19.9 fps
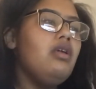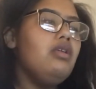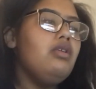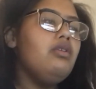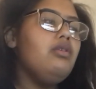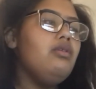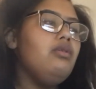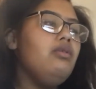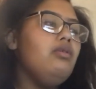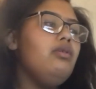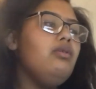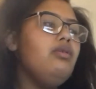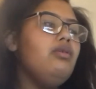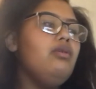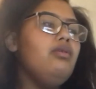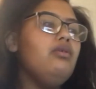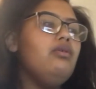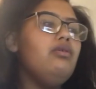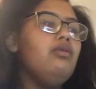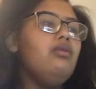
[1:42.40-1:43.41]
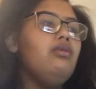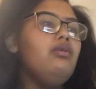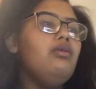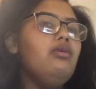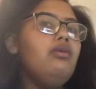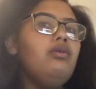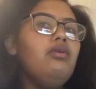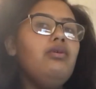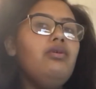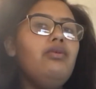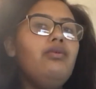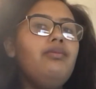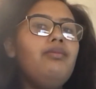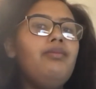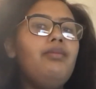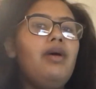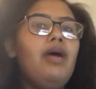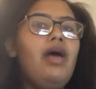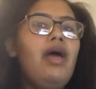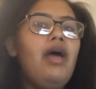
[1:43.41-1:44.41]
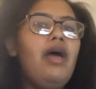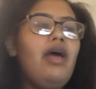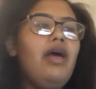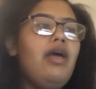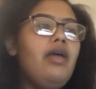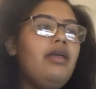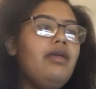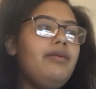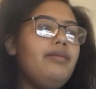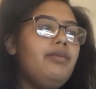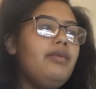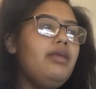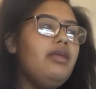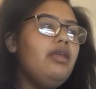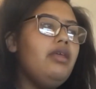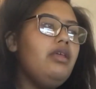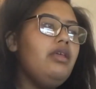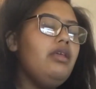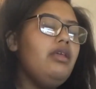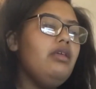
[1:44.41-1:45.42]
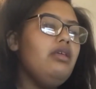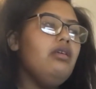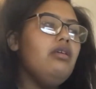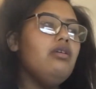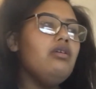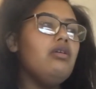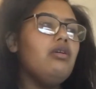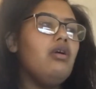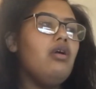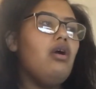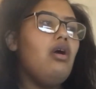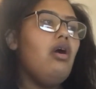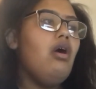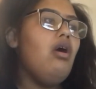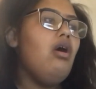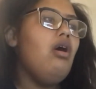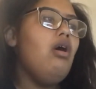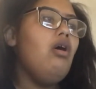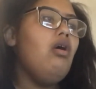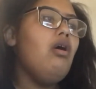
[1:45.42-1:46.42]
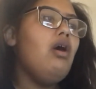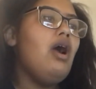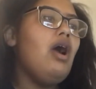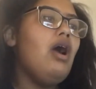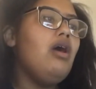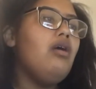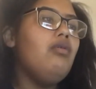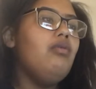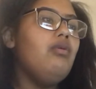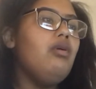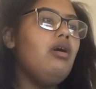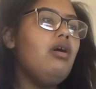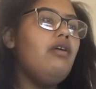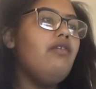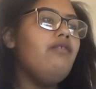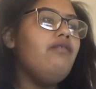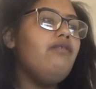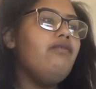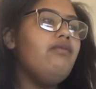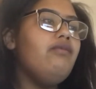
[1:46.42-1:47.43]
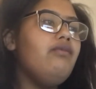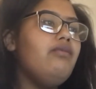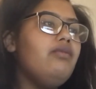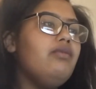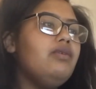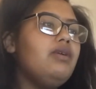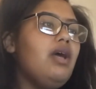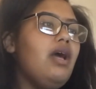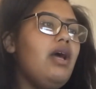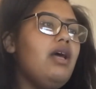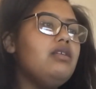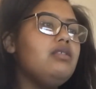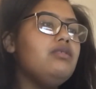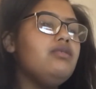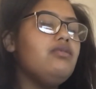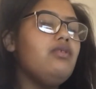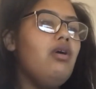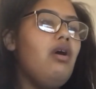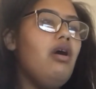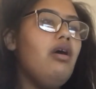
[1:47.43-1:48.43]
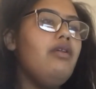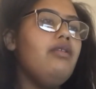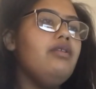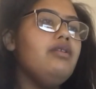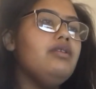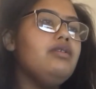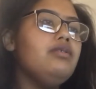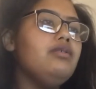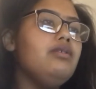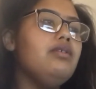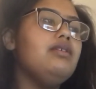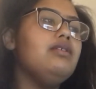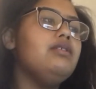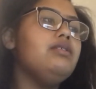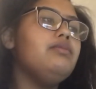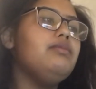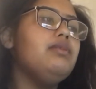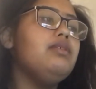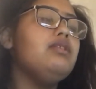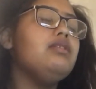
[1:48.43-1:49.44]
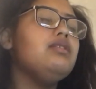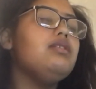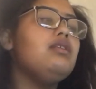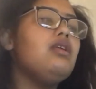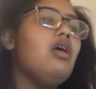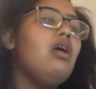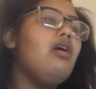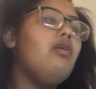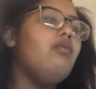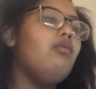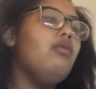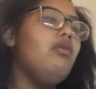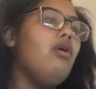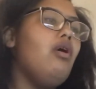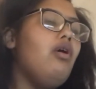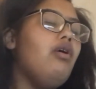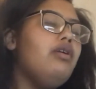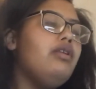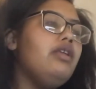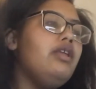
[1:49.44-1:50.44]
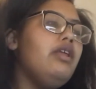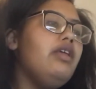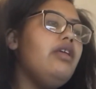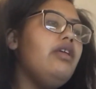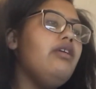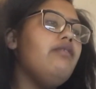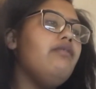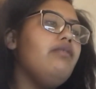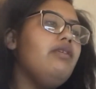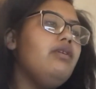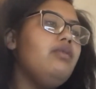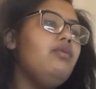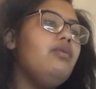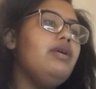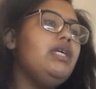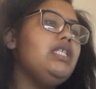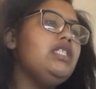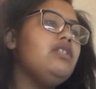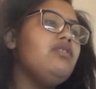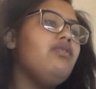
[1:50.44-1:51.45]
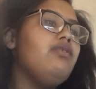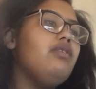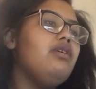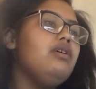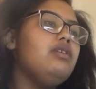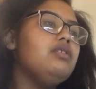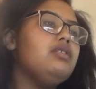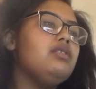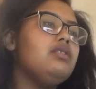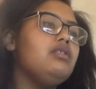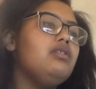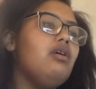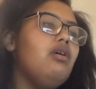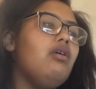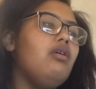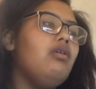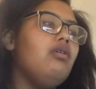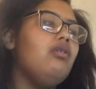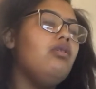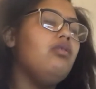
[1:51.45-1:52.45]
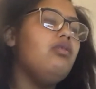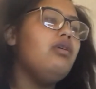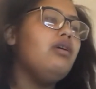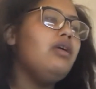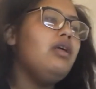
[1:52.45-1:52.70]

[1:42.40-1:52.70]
You, baby, oh, I want, I swore this Christmas, won't even wish for snow,